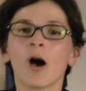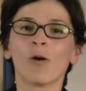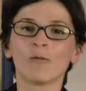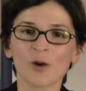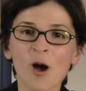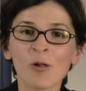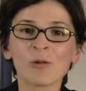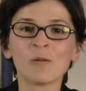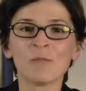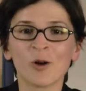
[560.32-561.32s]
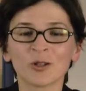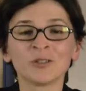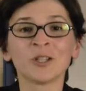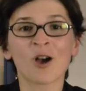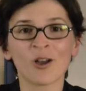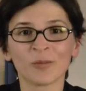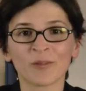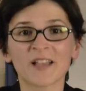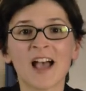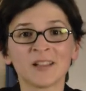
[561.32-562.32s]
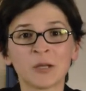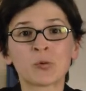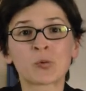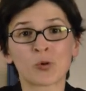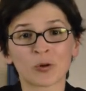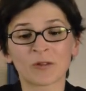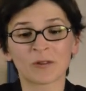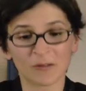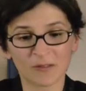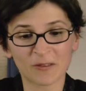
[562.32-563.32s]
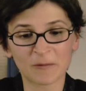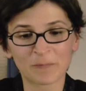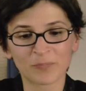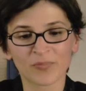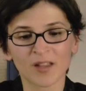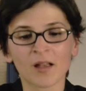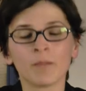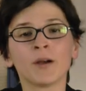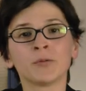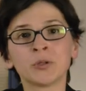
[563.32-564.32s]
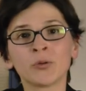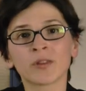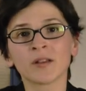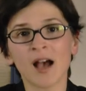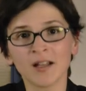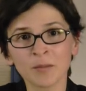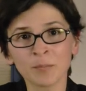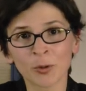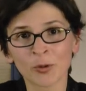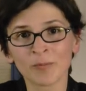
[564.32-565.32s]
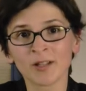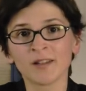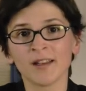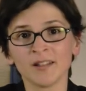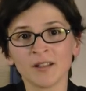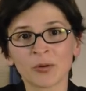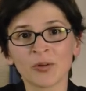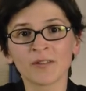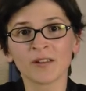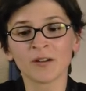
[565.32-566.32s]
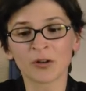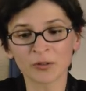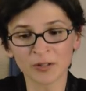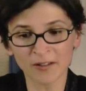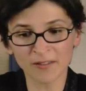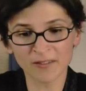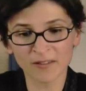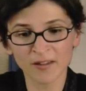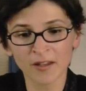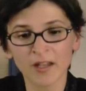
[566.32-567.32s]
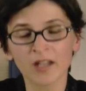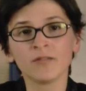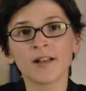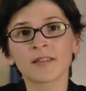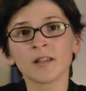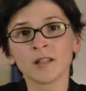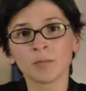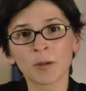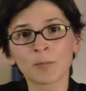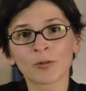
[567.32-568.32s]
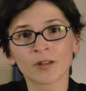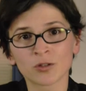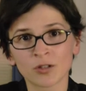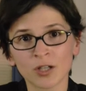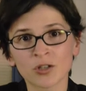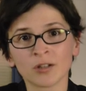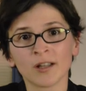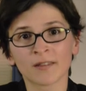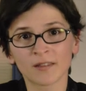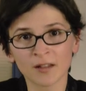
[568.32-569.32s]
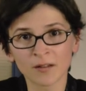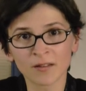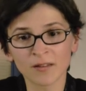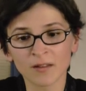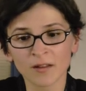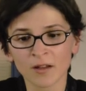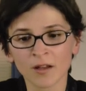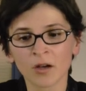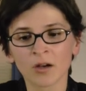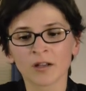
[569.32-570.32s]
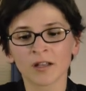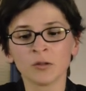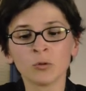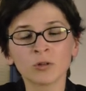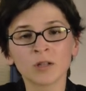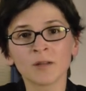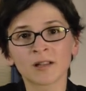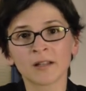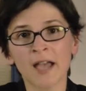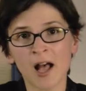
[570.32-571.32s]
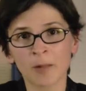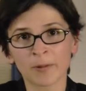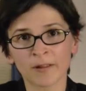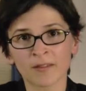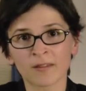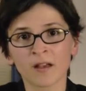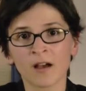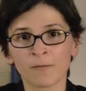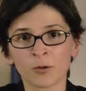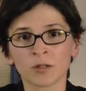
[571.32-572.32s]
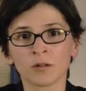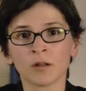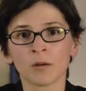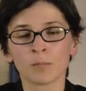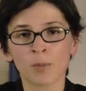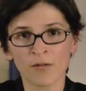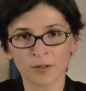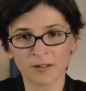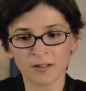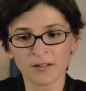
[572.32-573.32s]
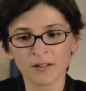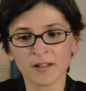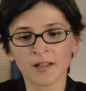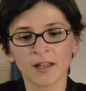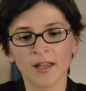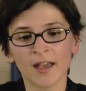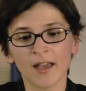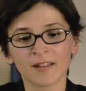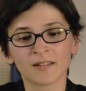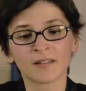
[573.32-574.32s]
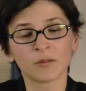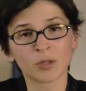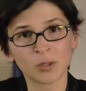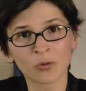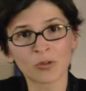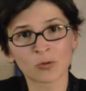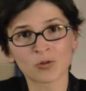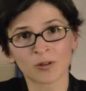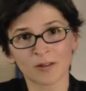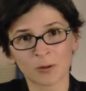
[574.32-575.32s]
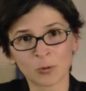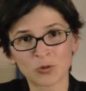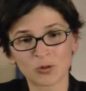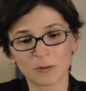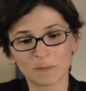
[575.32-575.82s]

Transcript: Overall, modern economies highly reward skills. By reducing unemployment and increasing earnings, investing in people's education and skills can ultimately help us avoid poverty and reduce social exclusion.